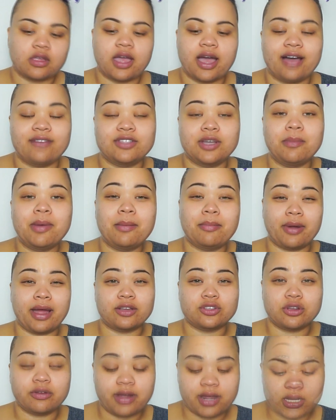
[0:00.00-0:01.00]
I've done my
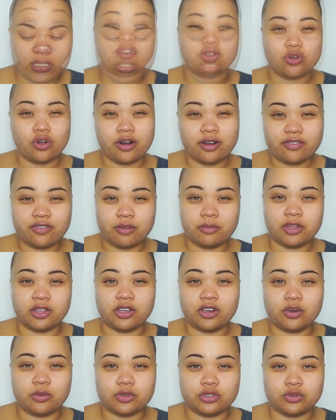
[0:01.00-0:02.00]
brows already. If you aren't
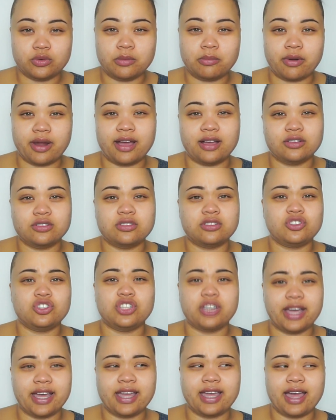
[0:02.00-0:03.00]
familiar with doing brows,
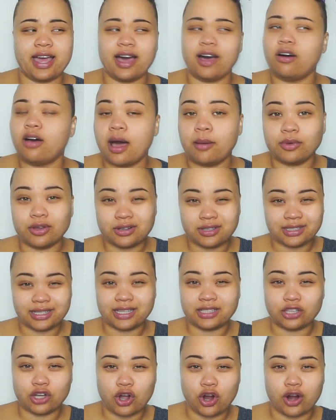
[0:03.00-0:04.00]
check out, I'm gonna link
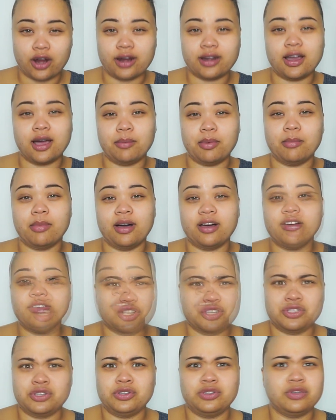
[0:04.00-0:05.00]
the card up above
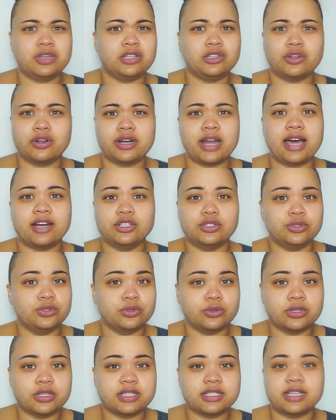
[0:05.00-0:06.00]
so you can learn how to do
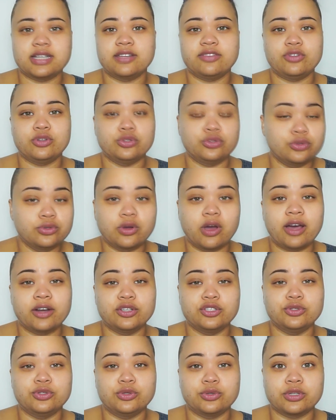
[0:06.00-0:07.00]
yours. And if you do know how to
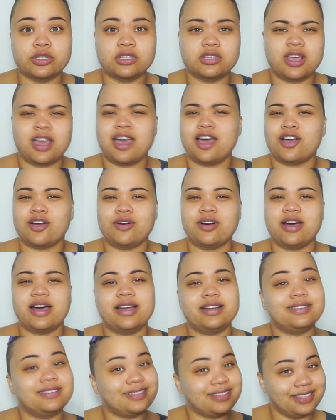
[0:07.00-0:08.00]
do yours, go
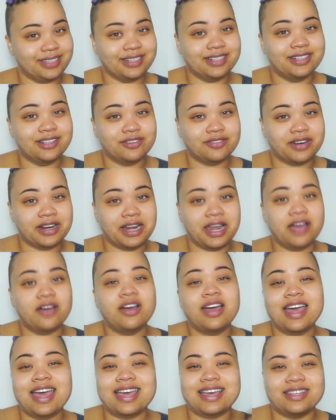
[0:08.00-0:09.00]
ahead, get it done right now,
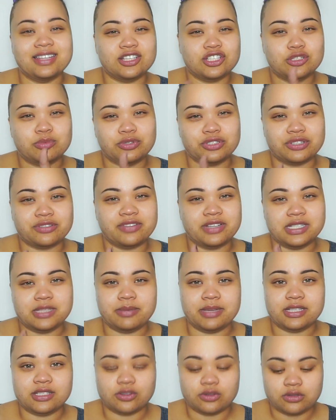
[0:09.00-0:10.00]
and then just put your face
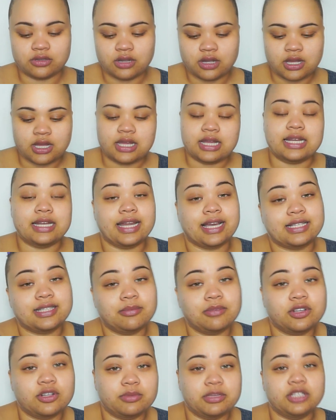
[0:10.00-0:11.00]
base on. Next, I'm
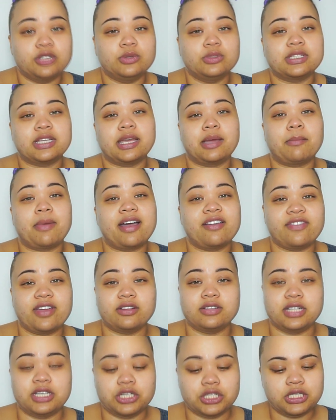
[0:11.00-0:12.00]
gonna be using my
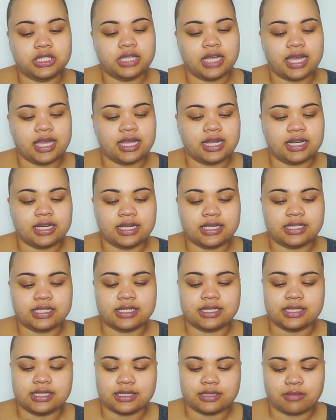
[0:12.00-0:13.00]
foundation, and this
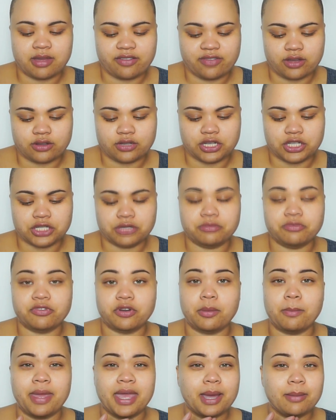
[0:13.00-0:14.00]
is my foundation
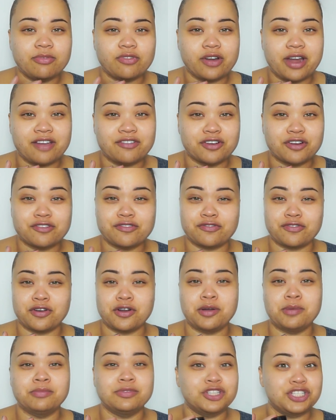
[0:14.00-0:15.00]
from Makeup Forever
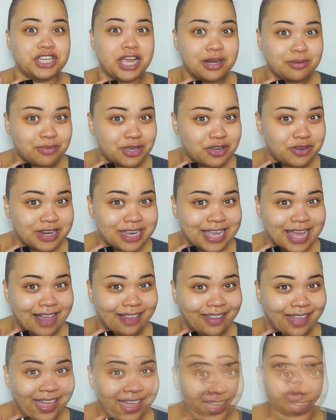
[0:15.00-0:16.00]
from Gen Beauty
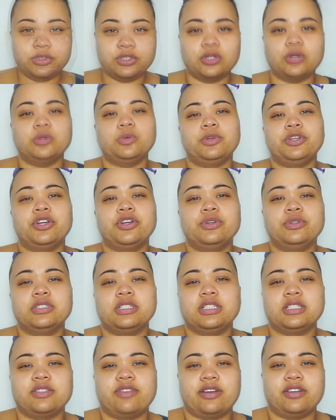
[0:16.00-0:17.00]
LA. So I was told when you're
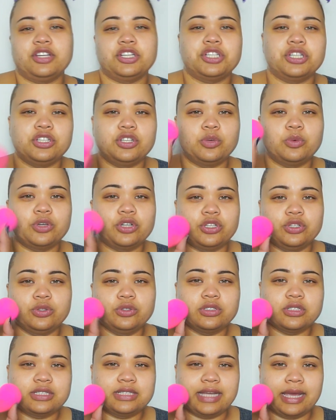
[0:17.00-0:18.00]
using this foundation, you want to
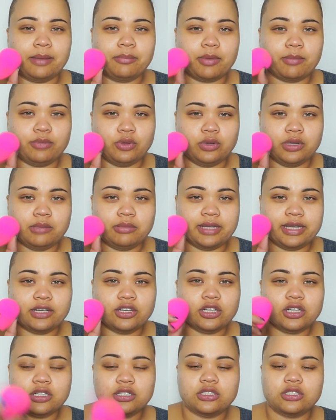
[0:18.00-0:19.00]
use a damp beauty
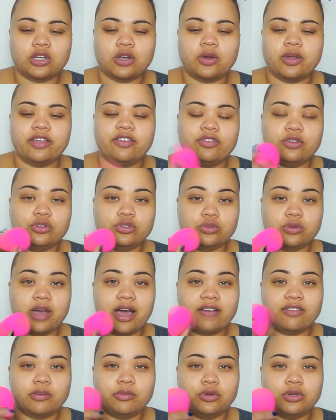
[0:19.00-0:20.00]
blender. So if you do
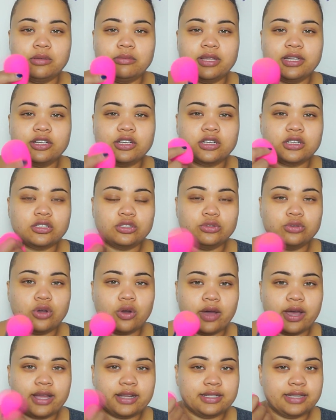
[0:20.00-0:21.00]
have a beauty blender, you go
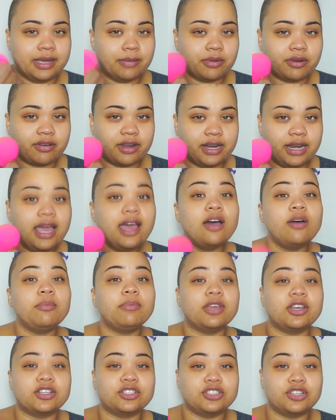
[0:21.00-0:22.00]
ahead, damp it right now
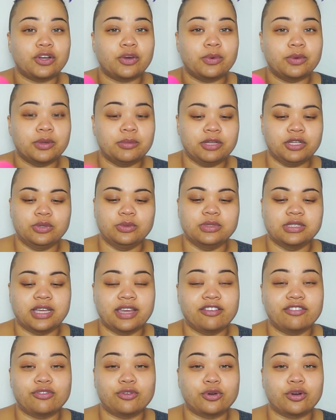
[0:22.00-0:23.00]
because you're going to be using
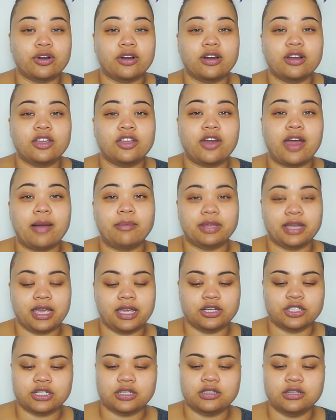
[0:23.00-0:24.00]
it for your
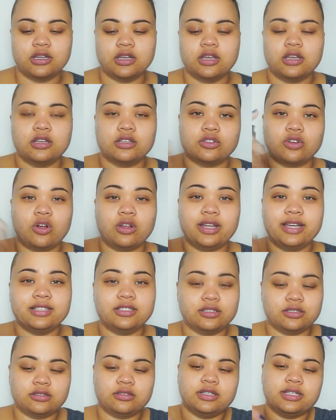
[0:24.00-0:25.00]
application. So all I
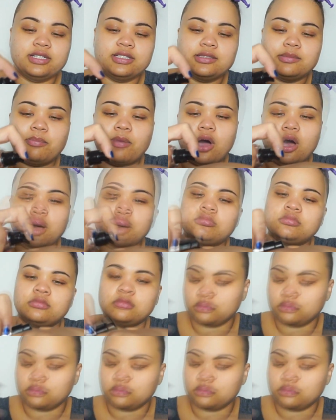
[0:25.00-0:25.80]
do is pump.